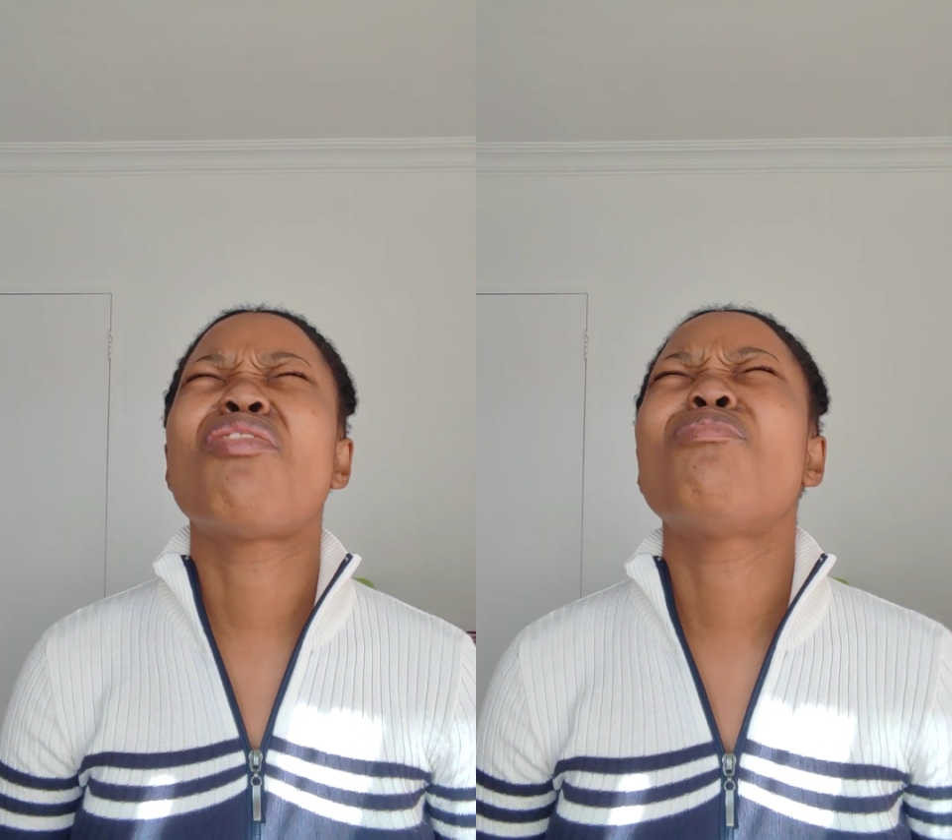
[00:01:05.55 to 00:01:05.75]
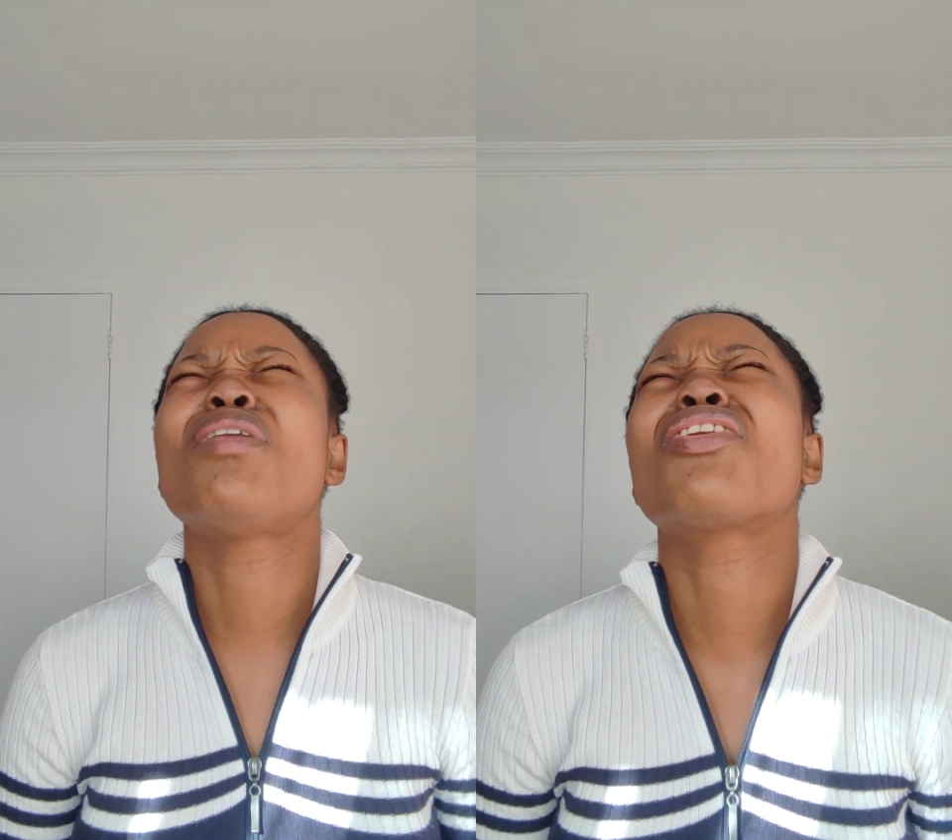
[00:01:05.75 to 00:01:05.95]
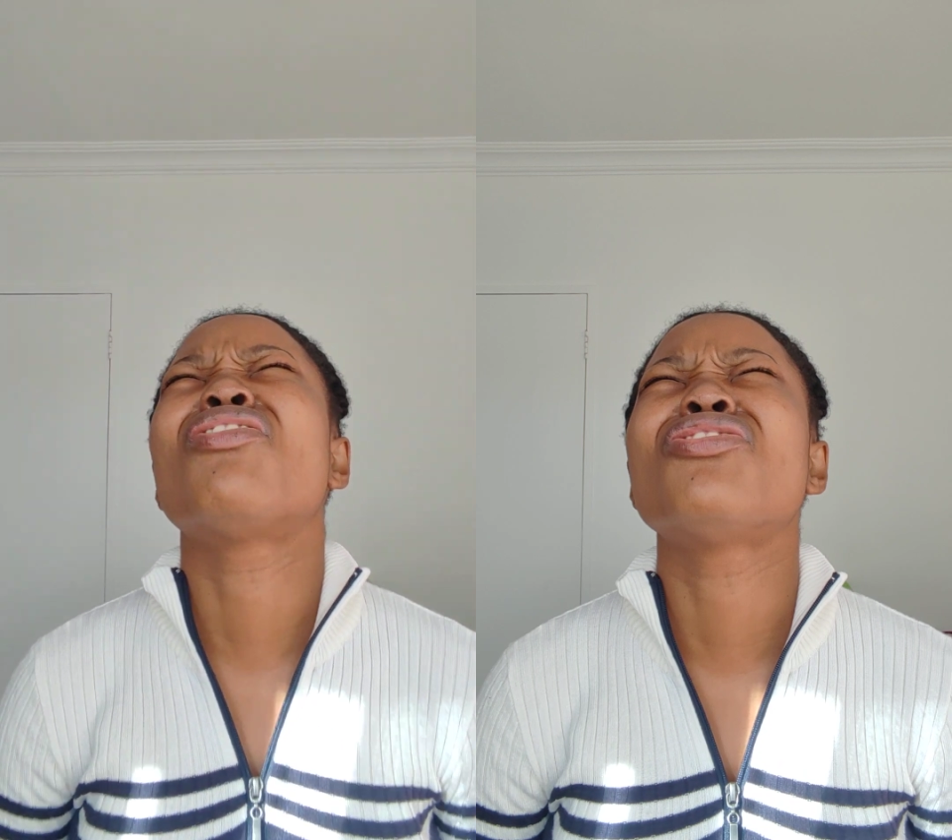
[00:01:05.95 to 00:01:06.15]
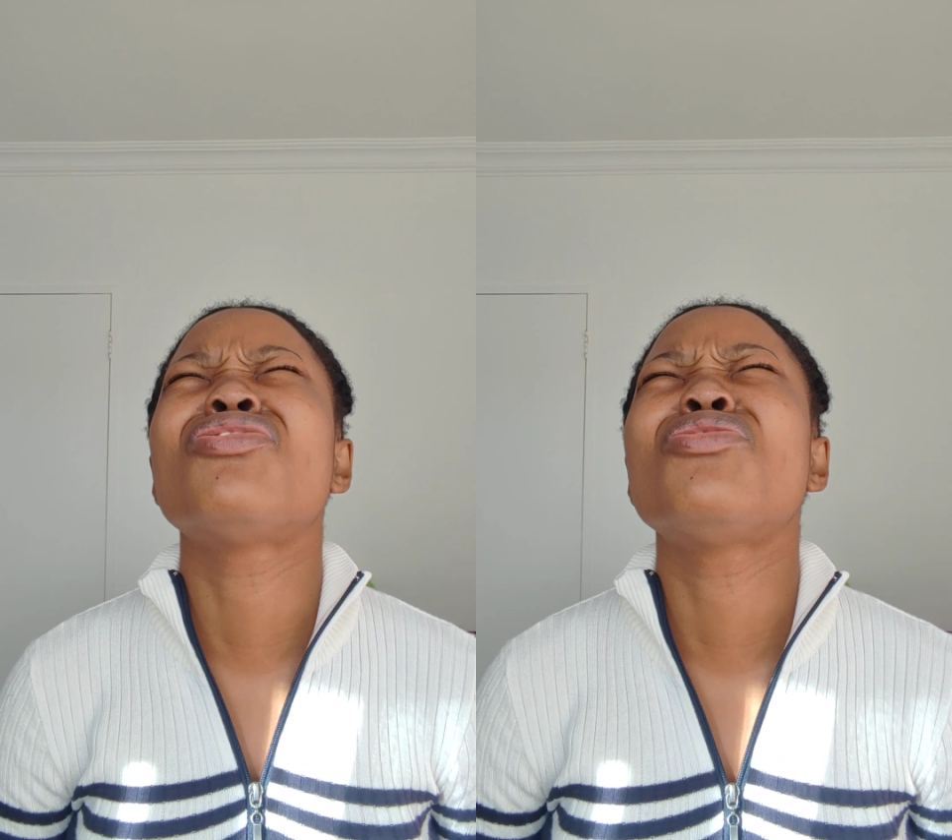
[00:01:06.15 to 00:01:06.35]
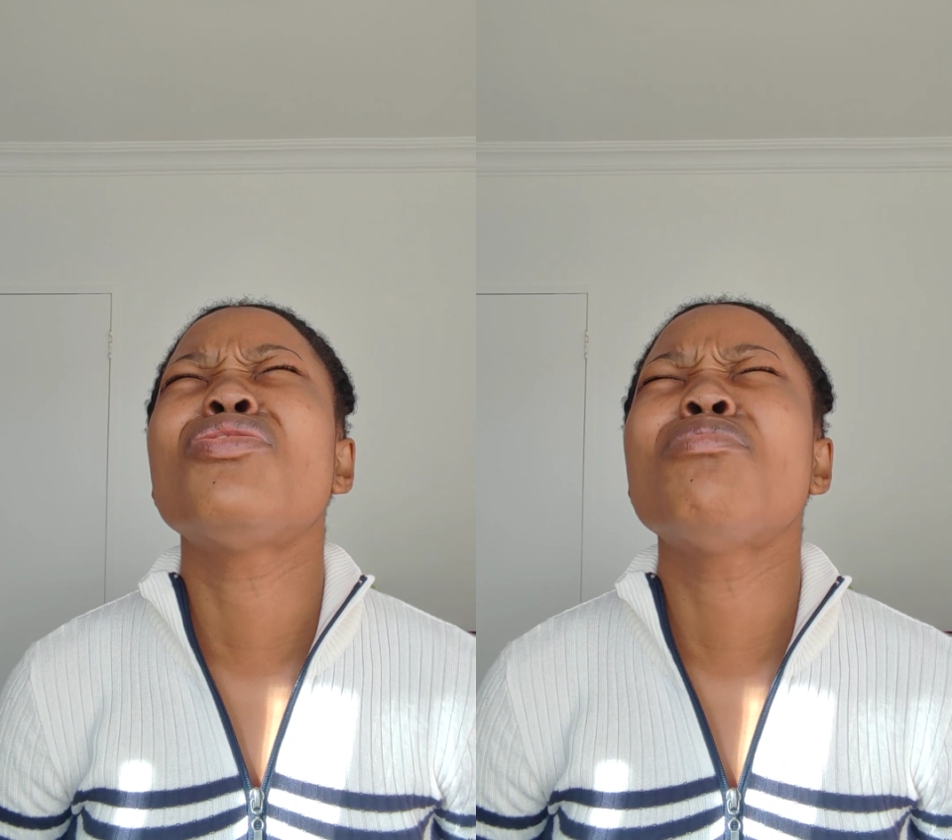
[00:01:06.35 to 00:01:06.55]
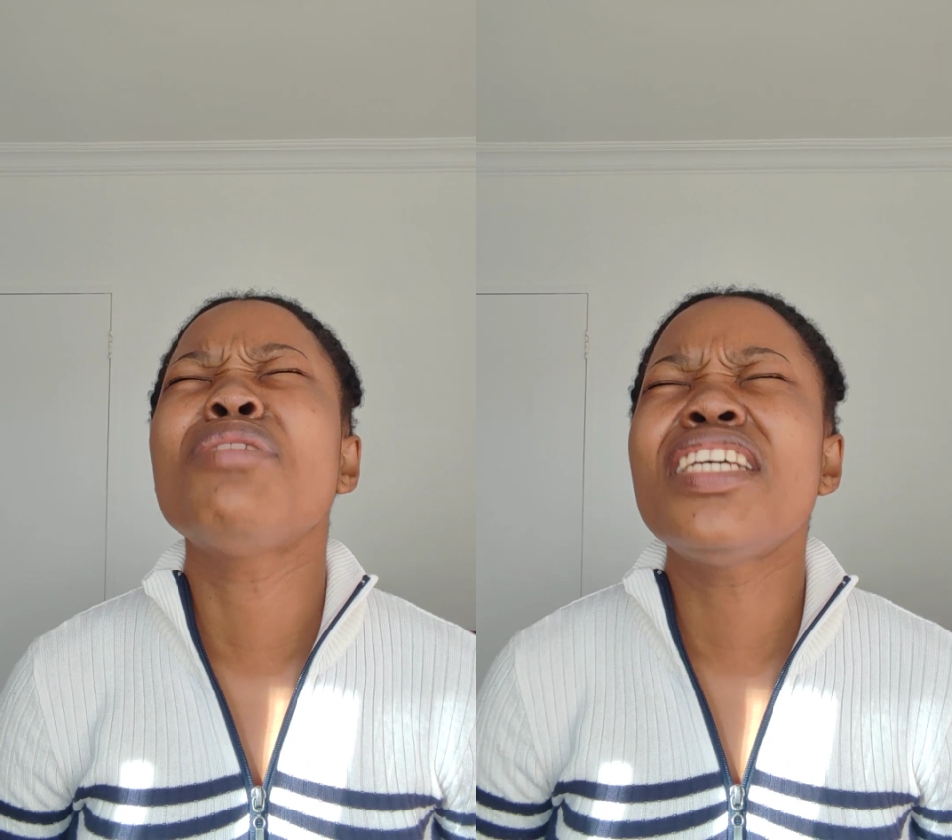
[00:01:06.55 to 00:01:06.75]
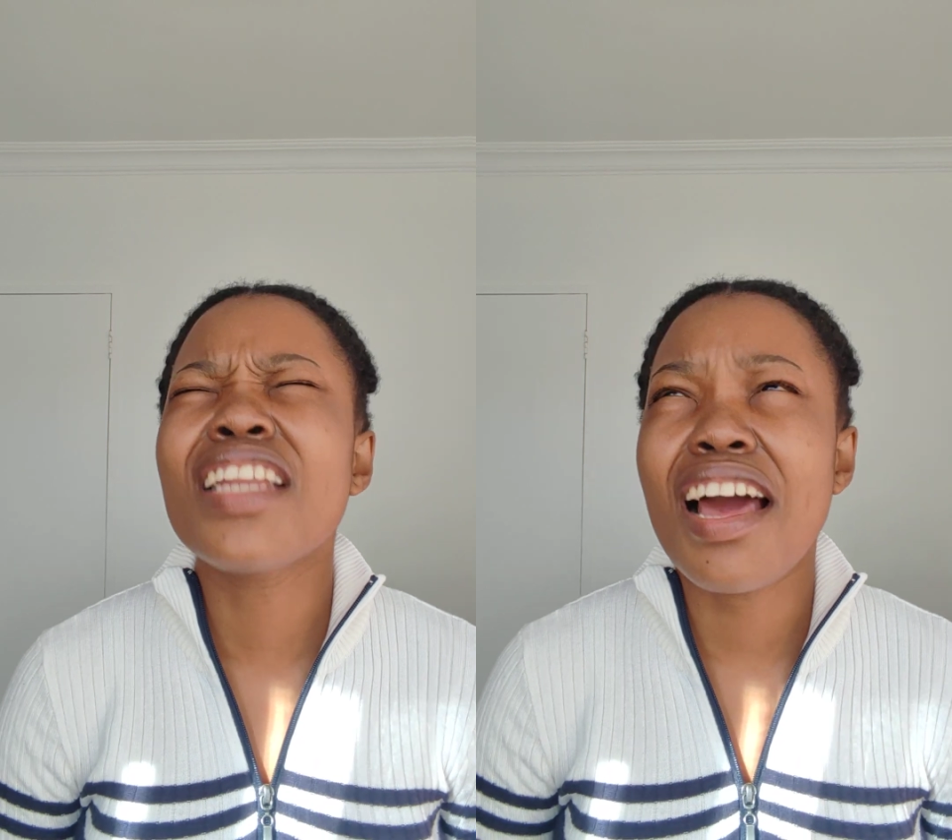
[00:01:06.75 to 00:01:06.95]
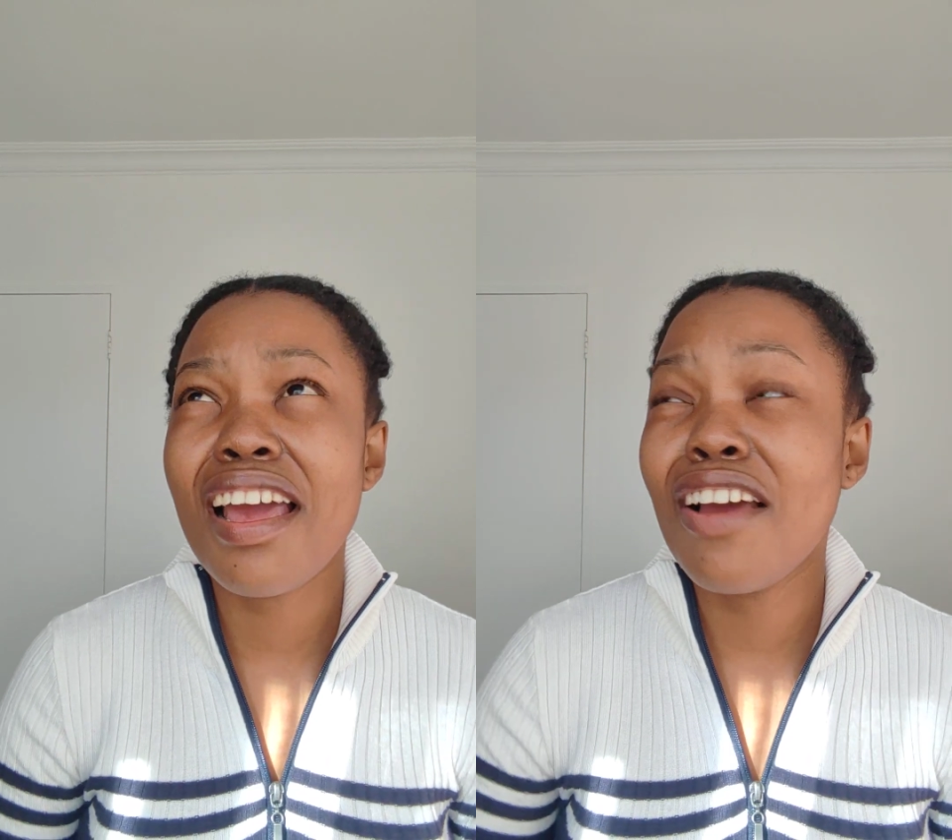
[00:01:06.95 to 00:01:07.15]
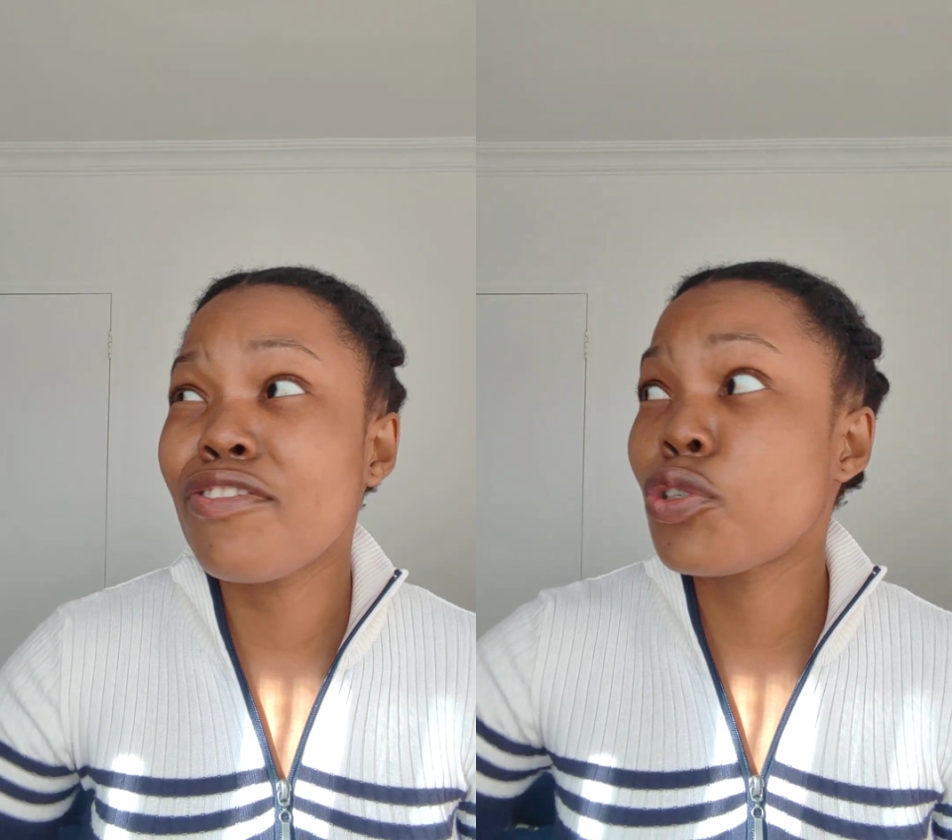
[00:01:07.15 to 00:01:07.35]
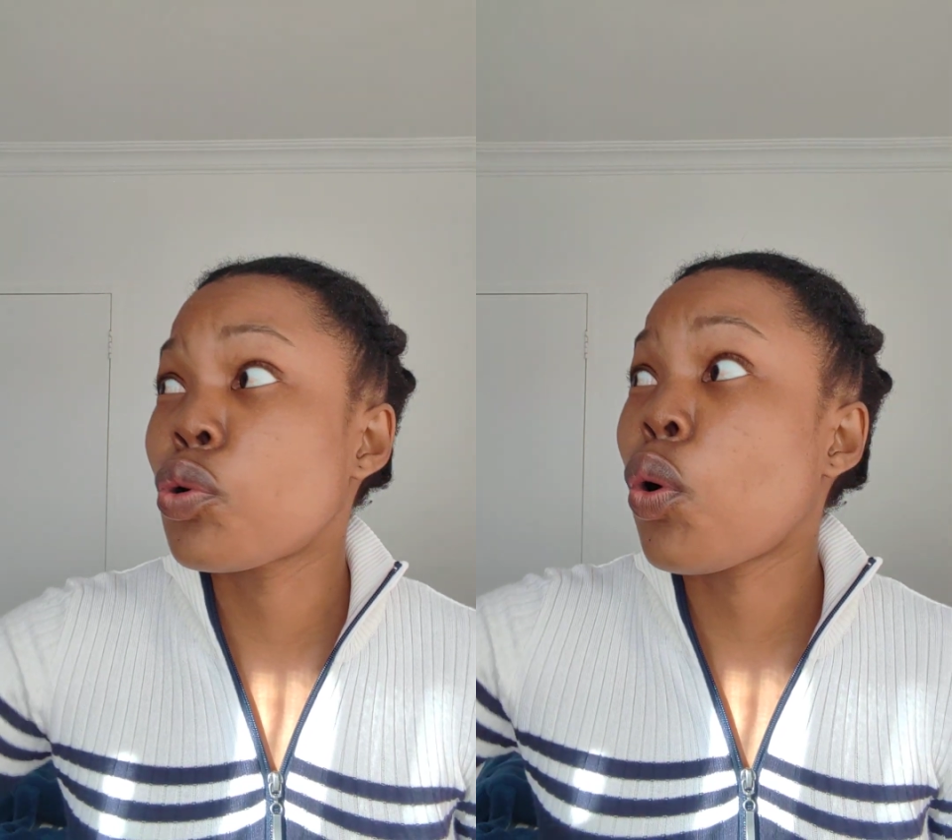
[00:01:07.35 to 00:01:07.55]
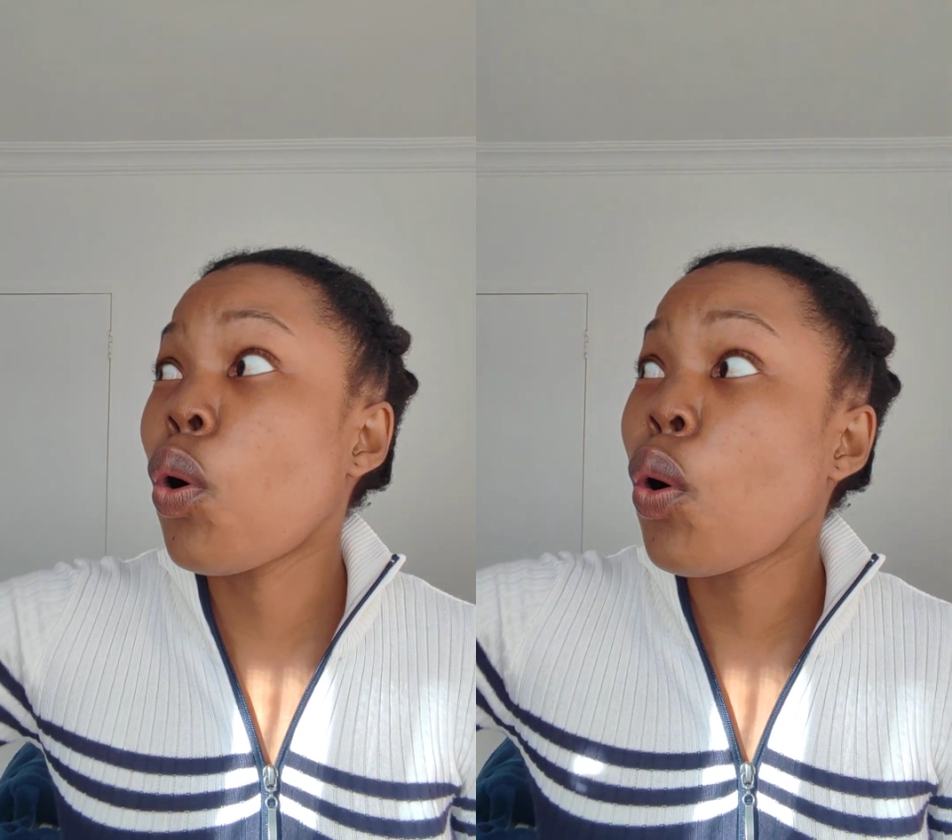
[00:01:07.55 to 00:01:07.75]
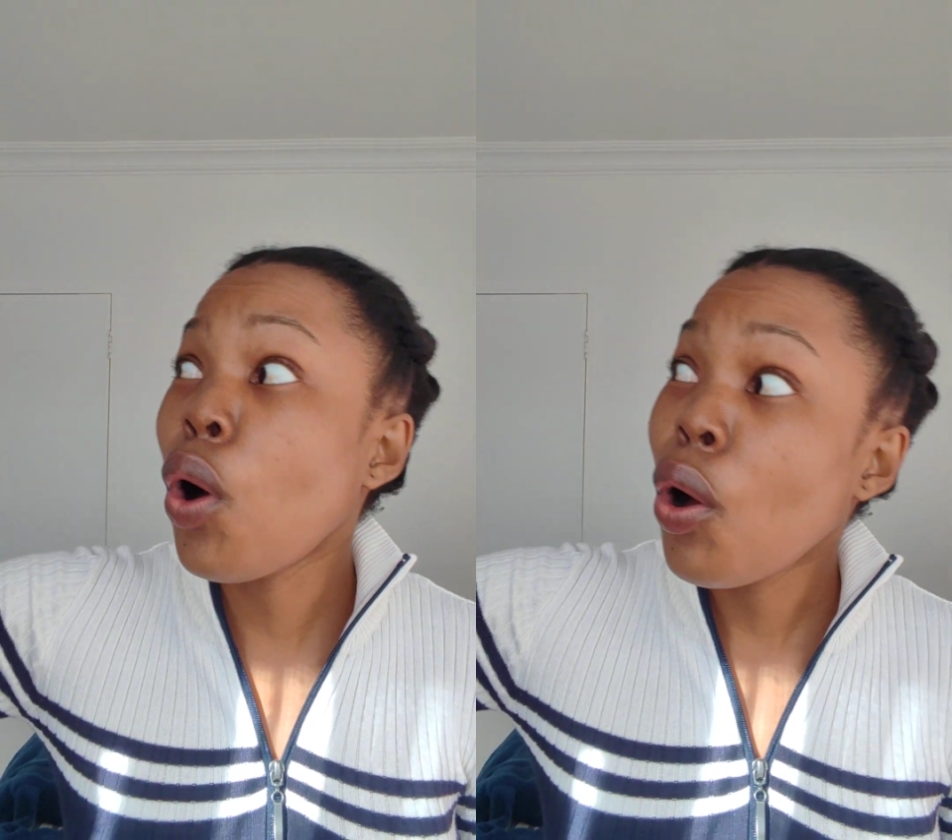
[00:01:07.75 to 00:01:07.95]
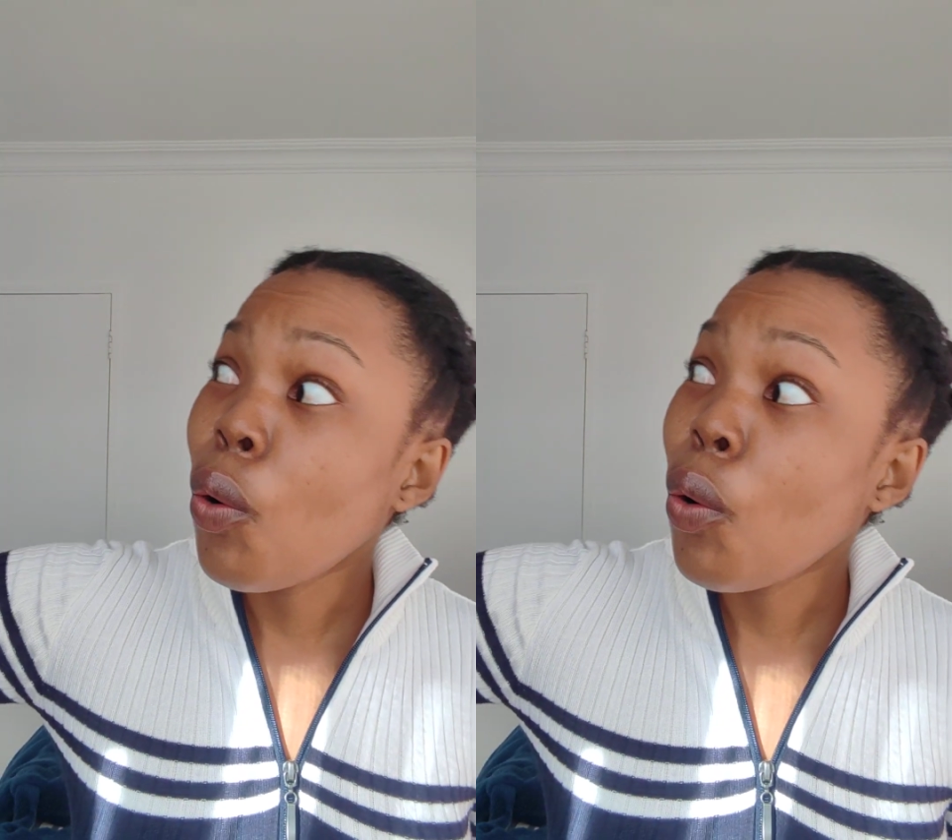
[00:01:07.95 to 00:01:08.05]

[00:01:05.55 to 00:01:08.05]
oh my gosh, do you mean I have to go